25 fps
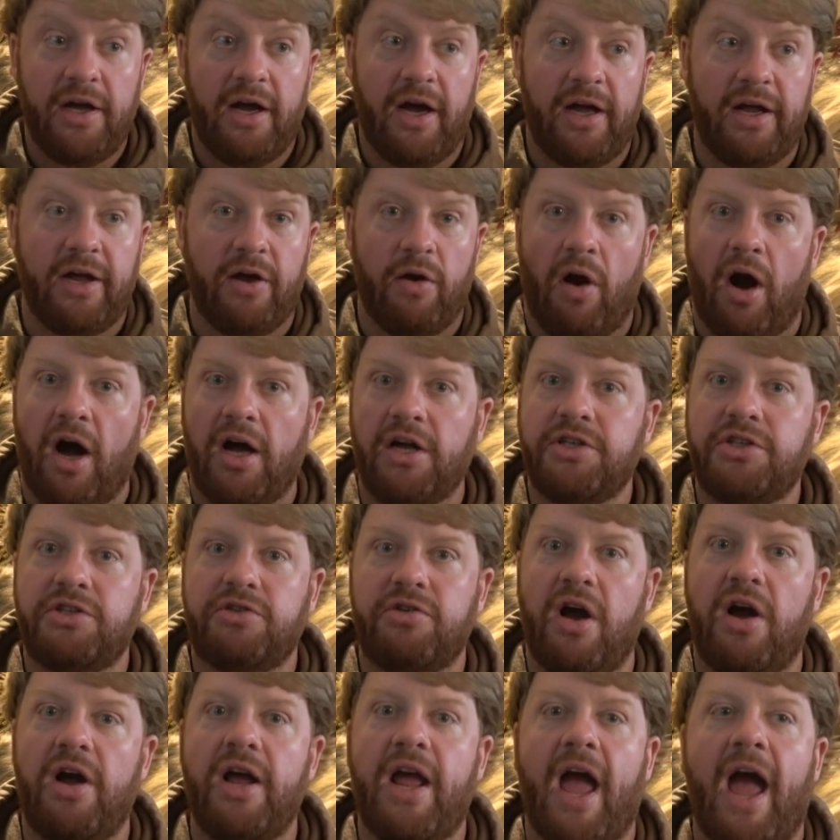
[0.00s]
Uh, you know,
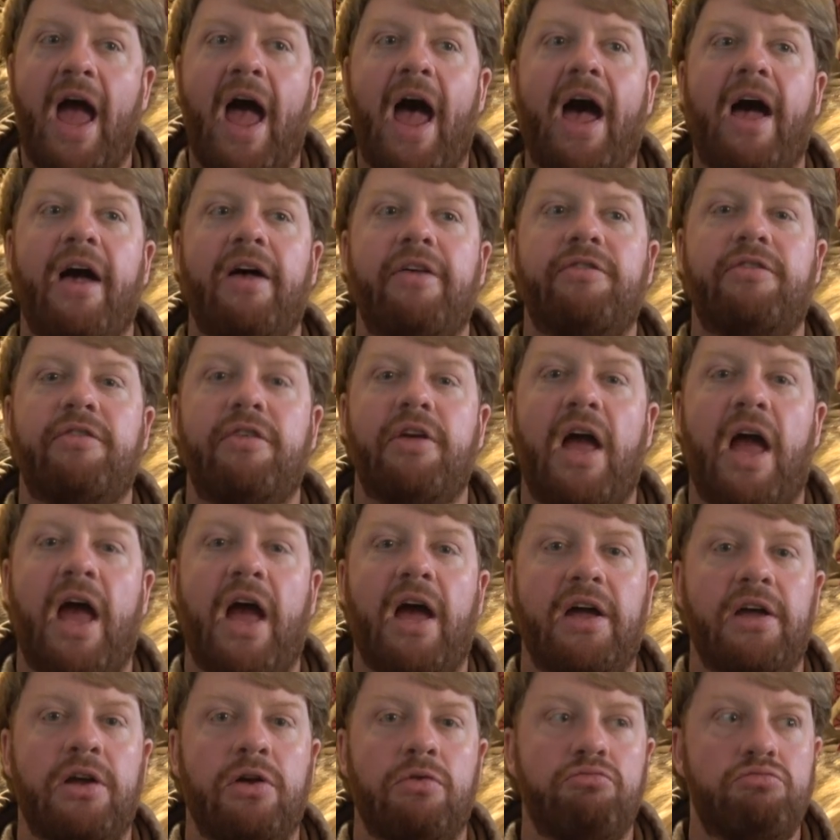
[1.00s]
Australia has
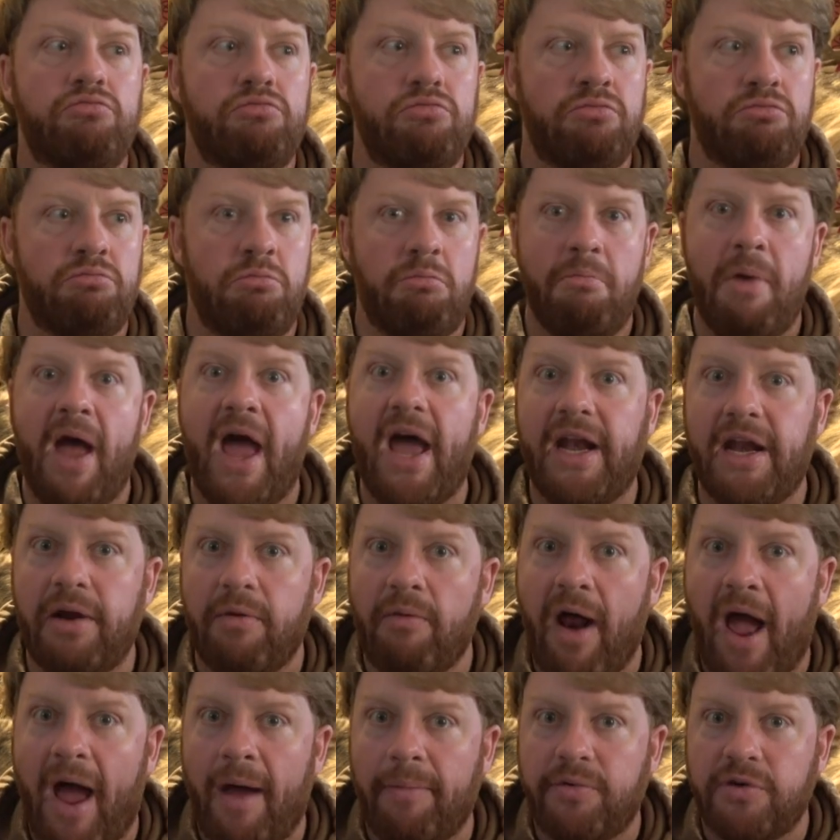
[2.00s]
eh, many
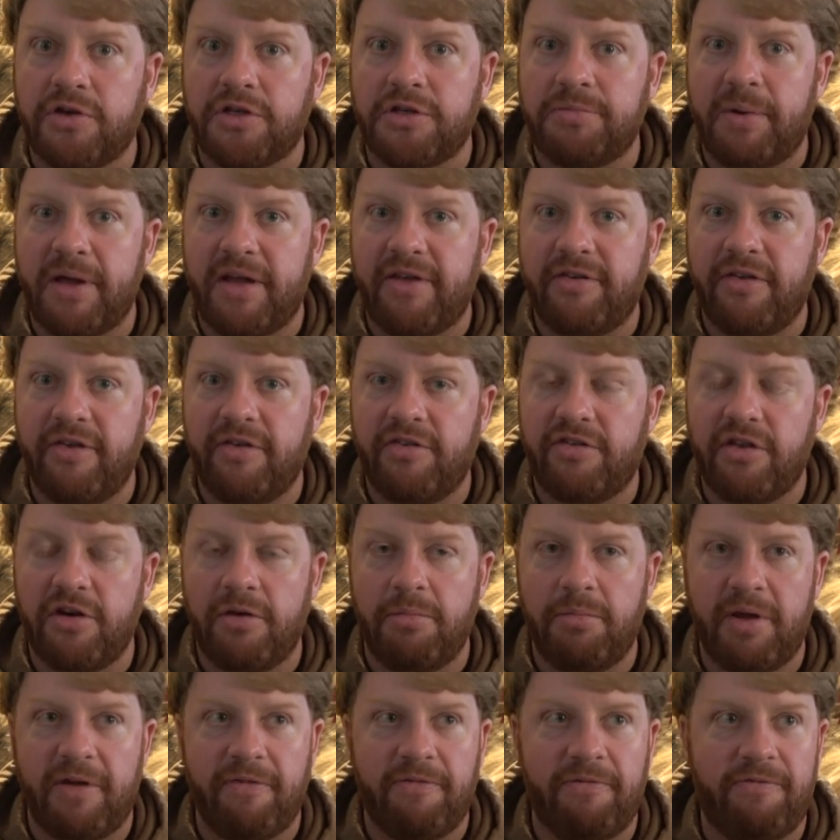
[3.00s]
raptor species that
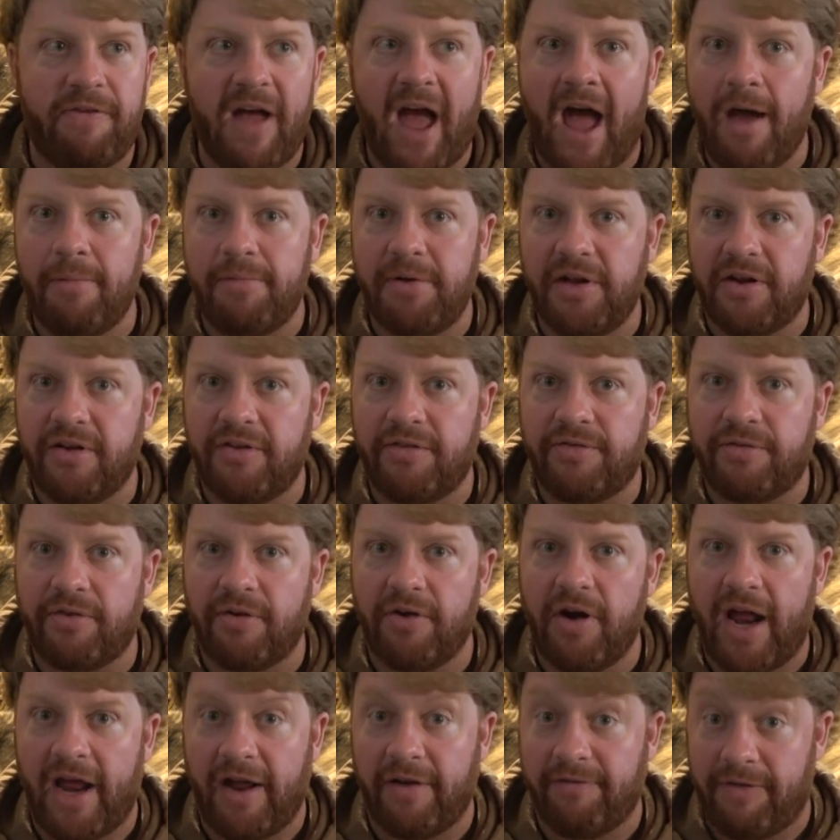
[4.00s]
would be fabulous
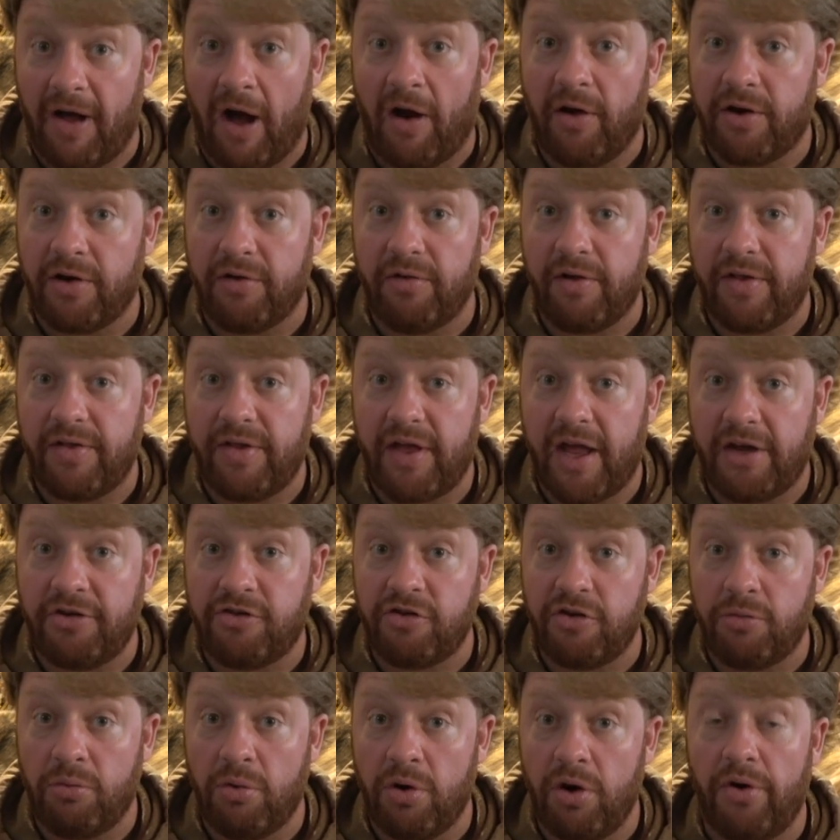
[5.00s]
for eh, falconry in the
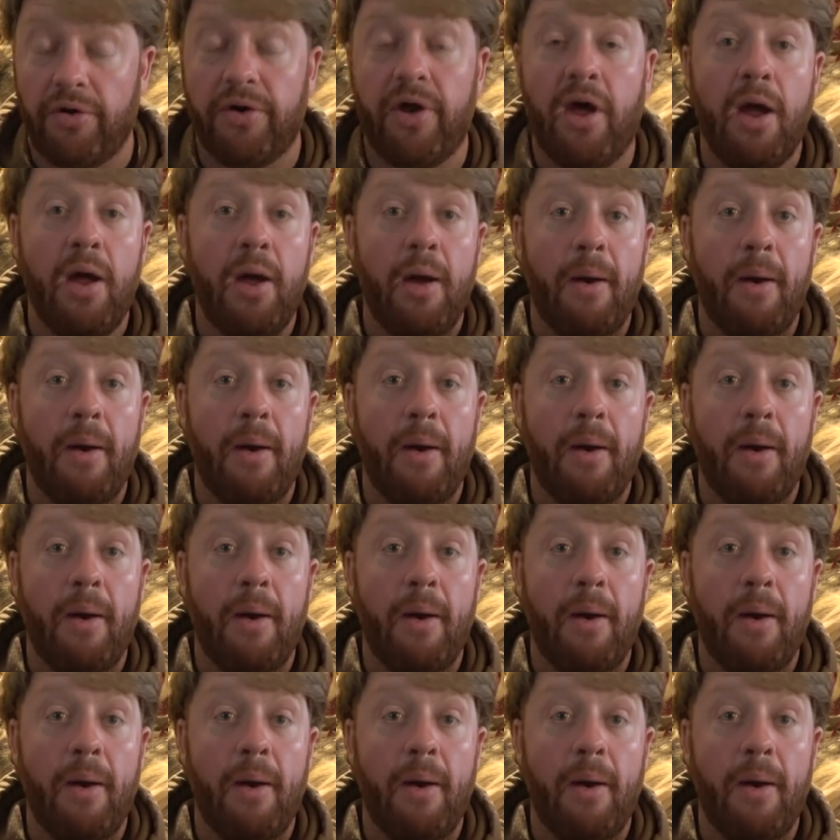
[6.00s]
ancient world,